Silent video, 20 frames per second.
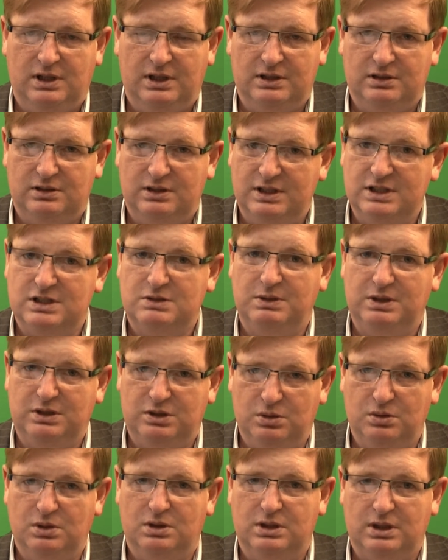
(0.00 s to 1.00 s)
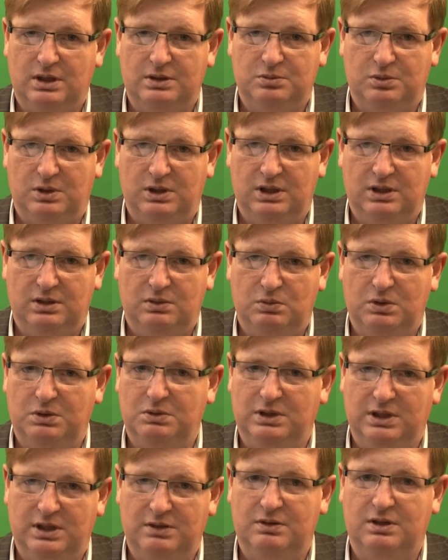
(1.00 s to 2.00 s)
And unless we do it that way, we
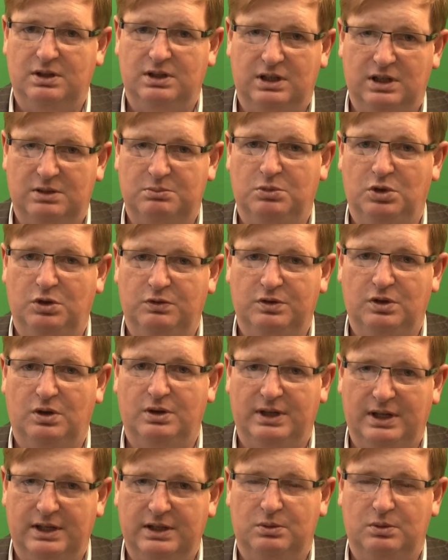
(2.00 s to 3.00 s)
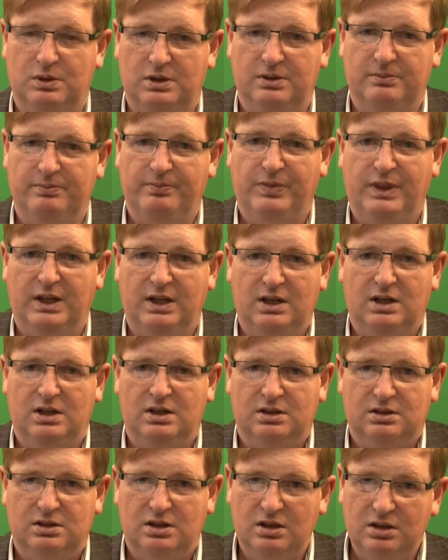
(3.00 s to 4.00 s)
will never get moved on anywhere.
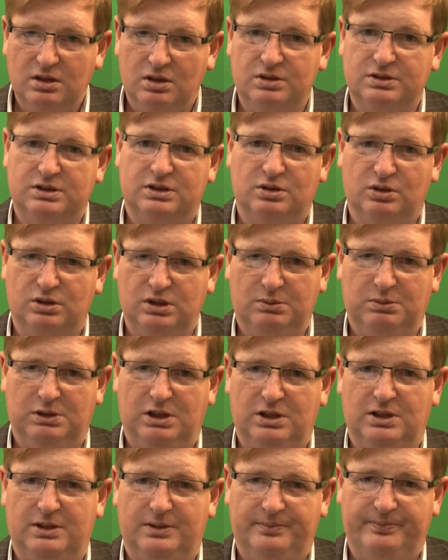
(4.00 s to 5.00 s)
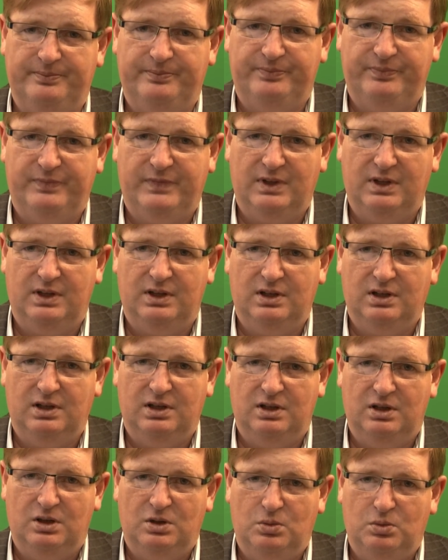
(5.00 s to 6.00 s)
Now on to Tony Blair.
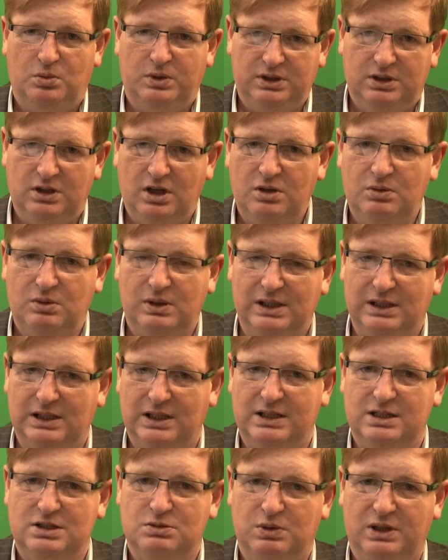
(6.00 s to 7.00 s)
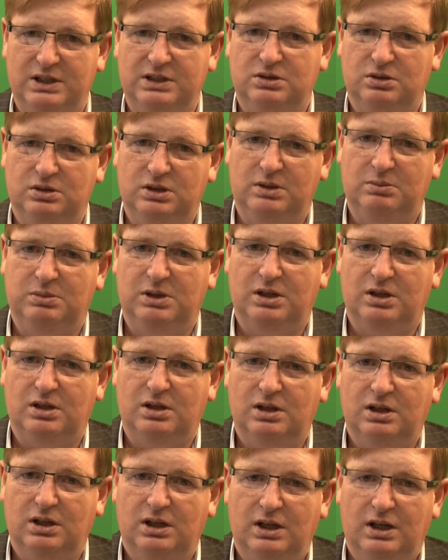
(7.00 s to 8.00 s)
We now realise why Tony
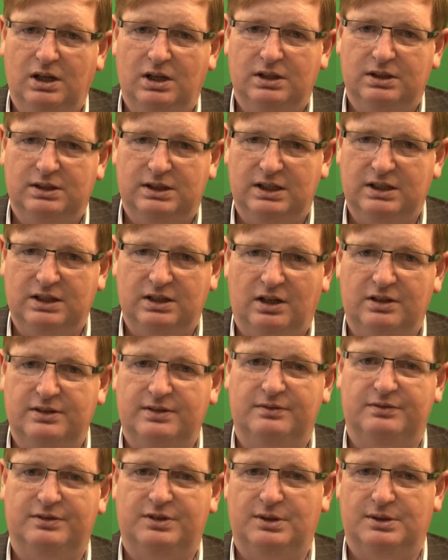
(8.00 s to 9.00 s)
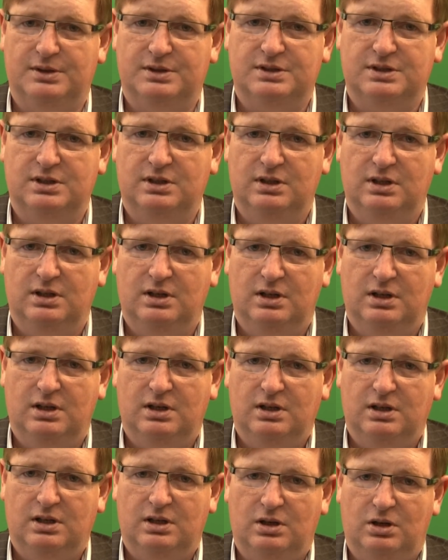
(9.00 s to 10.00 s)
Blair did nothing for us
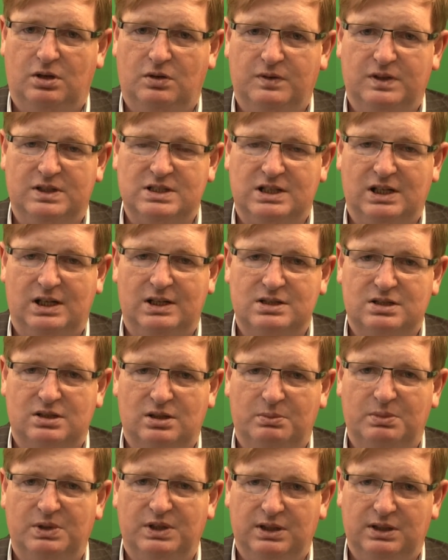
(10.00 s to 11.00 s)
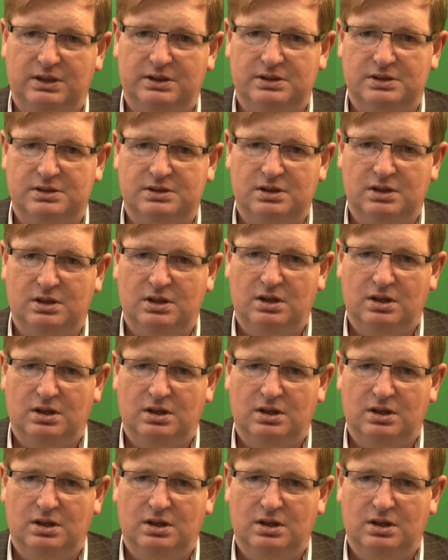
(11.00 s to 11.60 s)
over this last number of years.